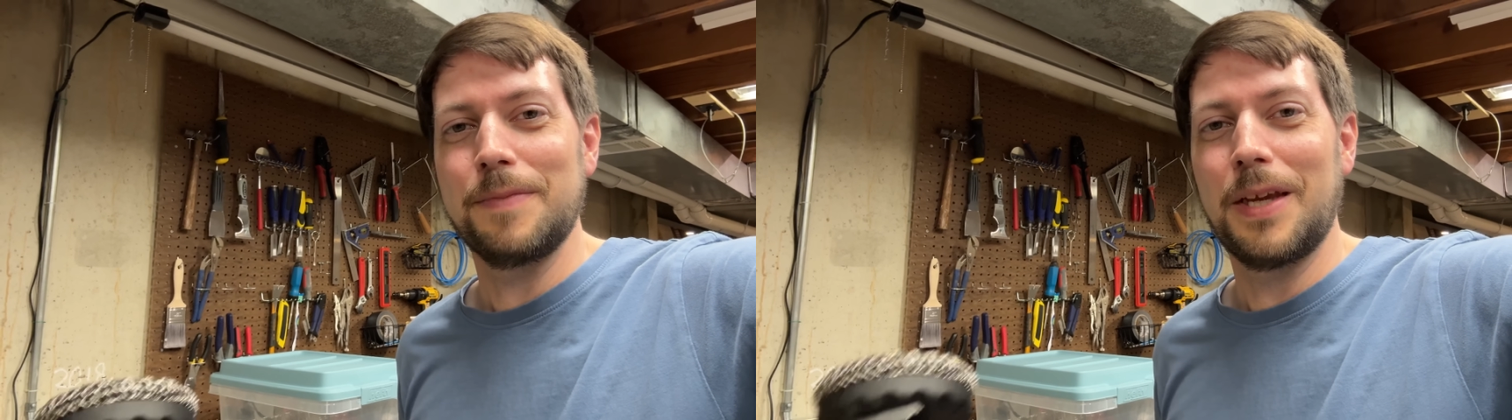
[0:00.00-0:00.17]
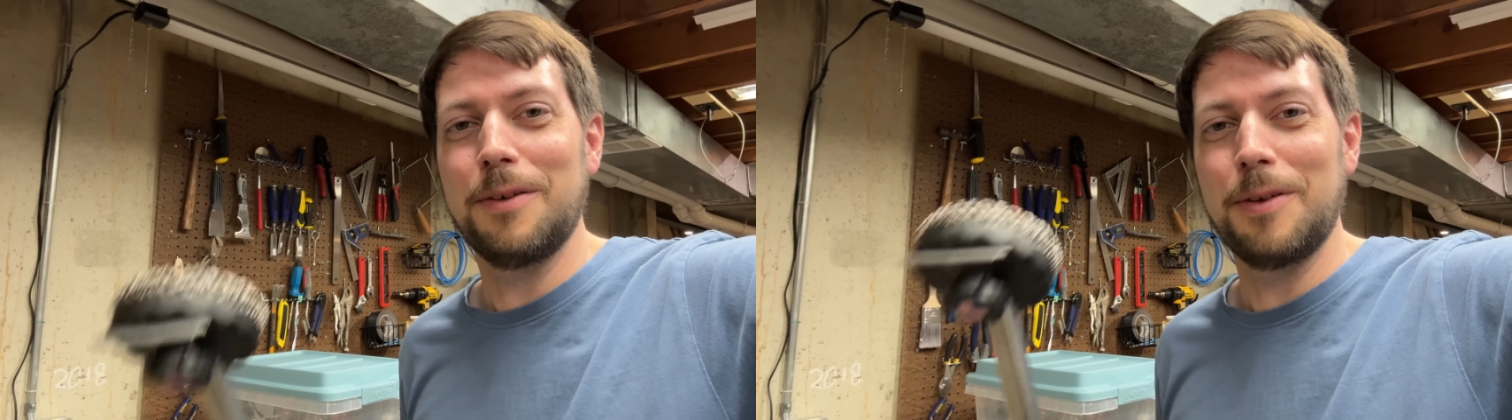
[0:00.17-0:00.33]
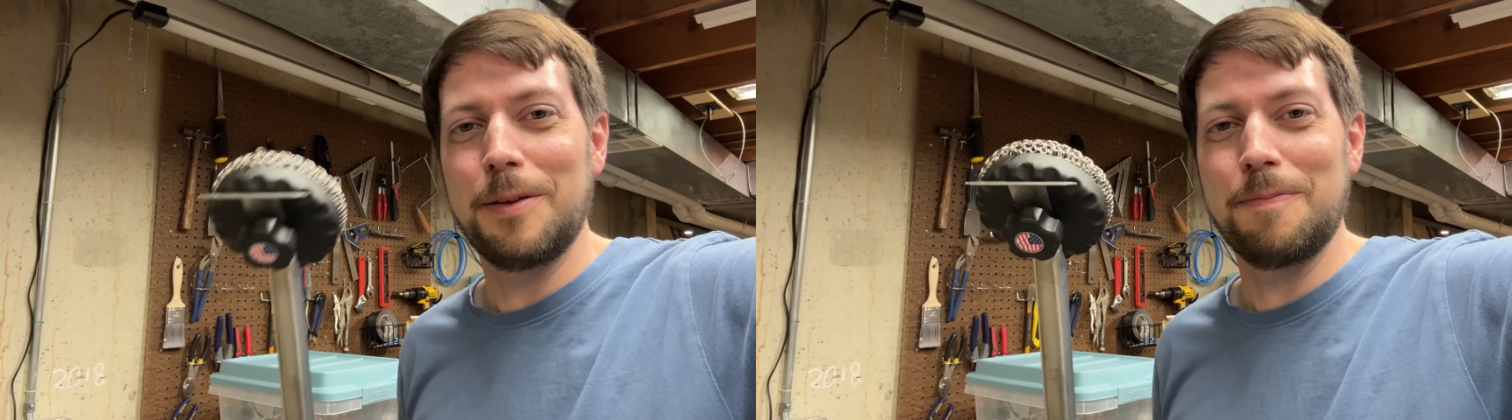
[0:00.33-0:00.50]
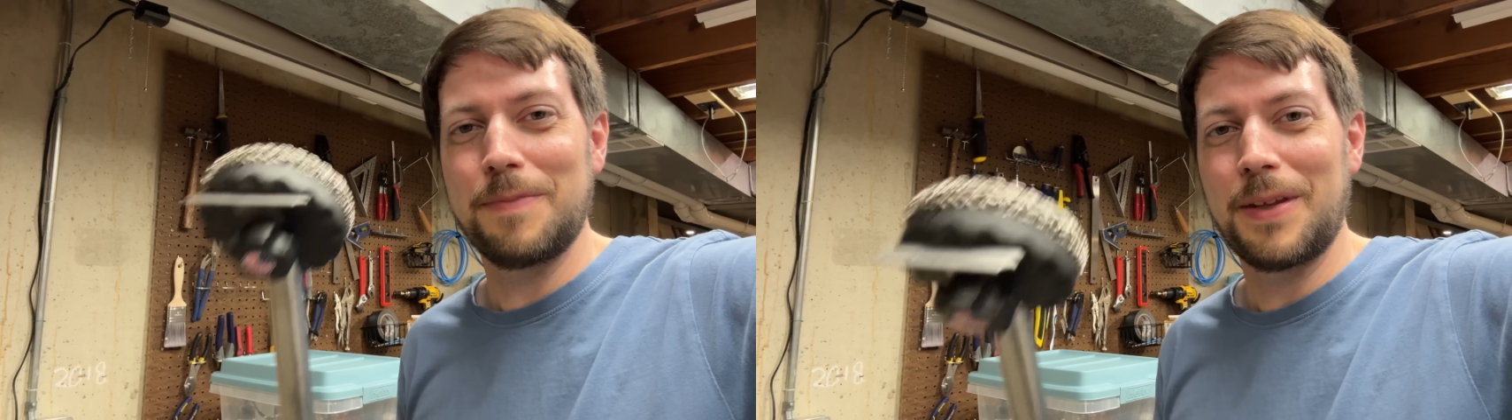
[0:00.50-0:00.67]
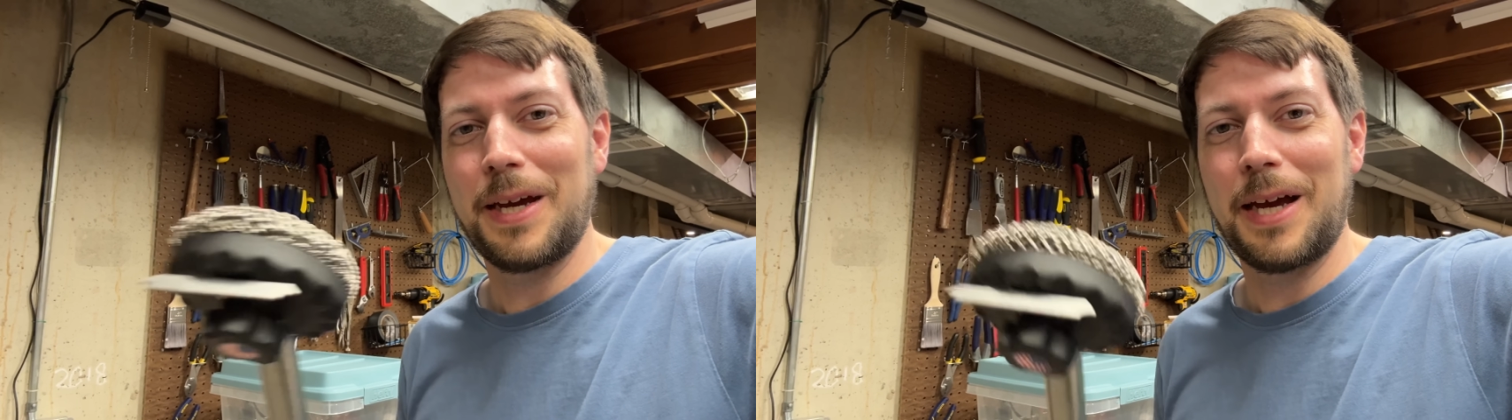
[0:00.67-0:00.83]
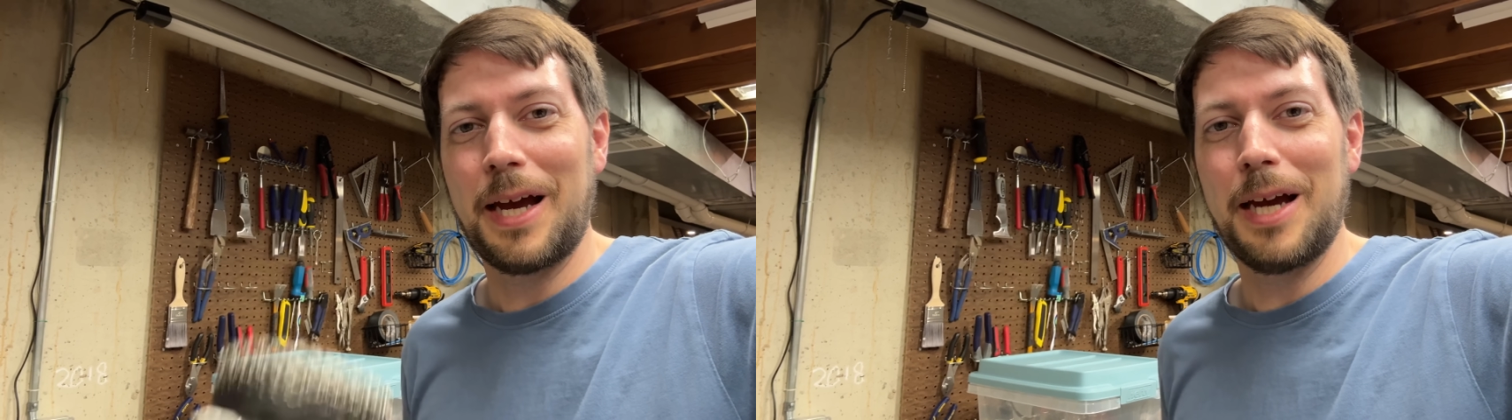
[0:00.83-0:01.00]
Anyway,
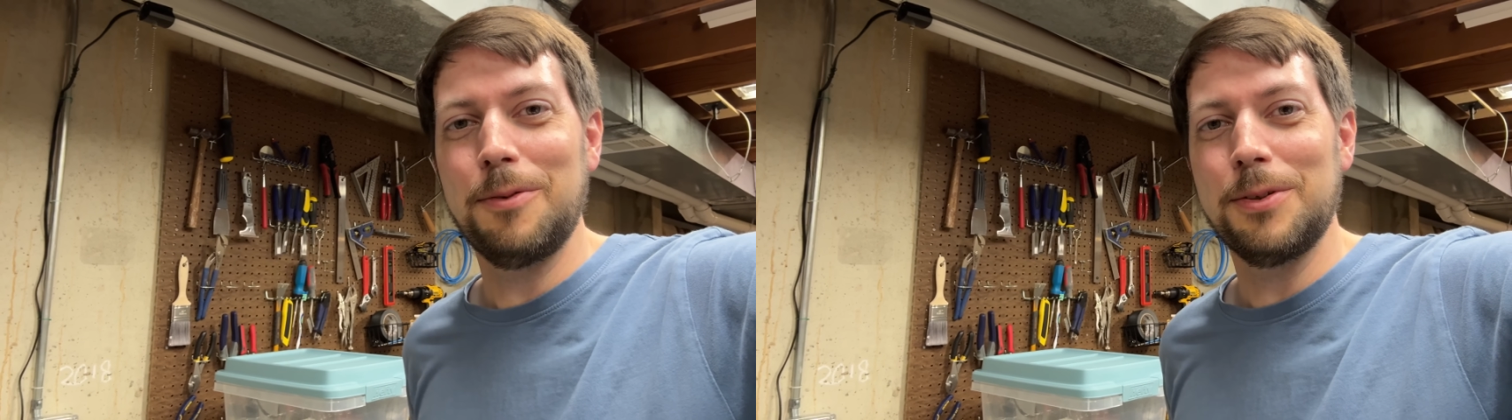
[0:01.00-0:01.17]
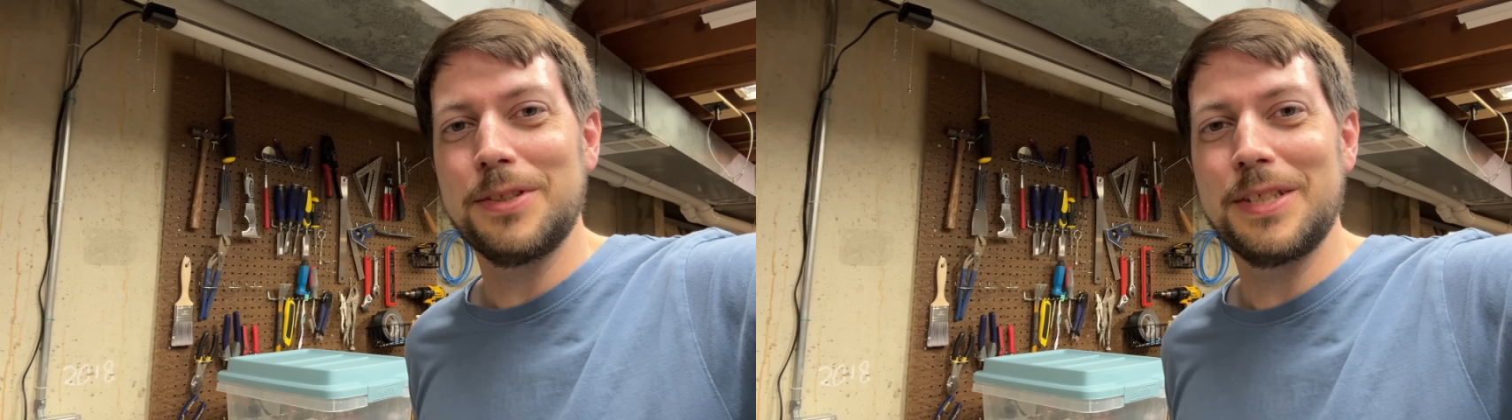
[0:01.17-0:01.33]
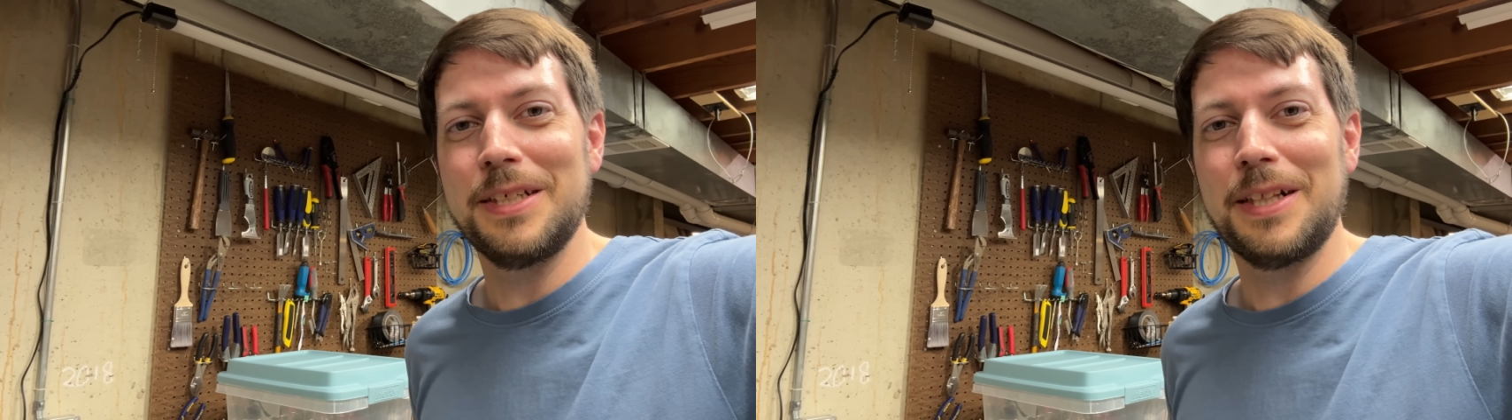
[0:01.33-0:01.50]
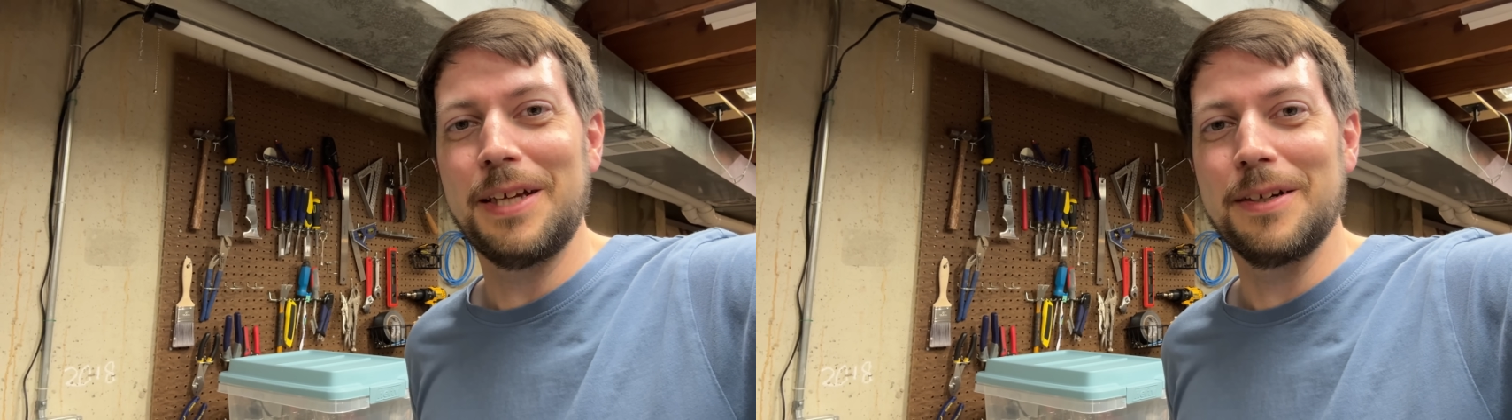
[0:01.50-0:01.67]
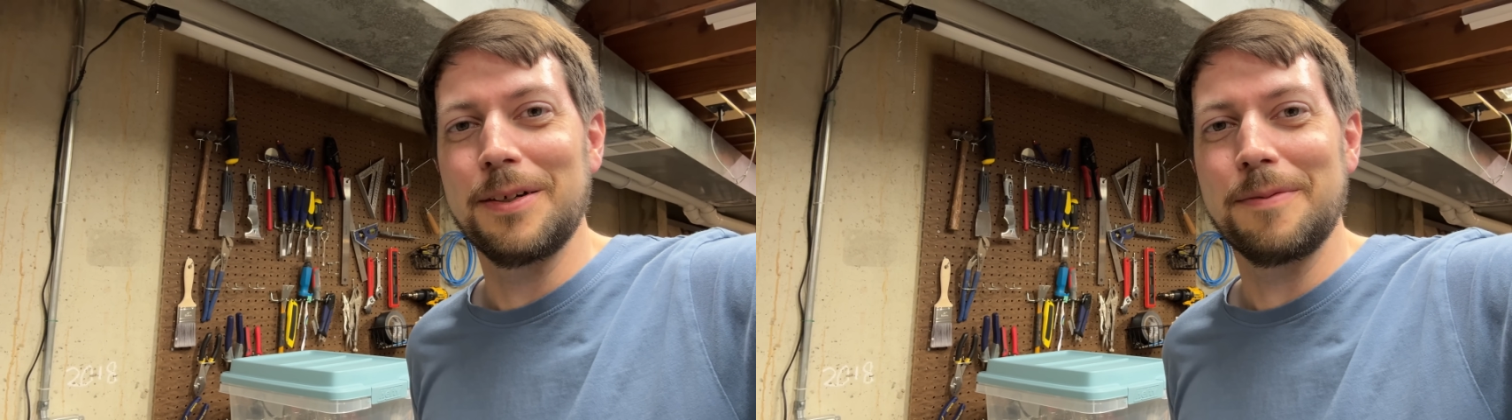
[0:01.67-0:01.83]
I will see you later.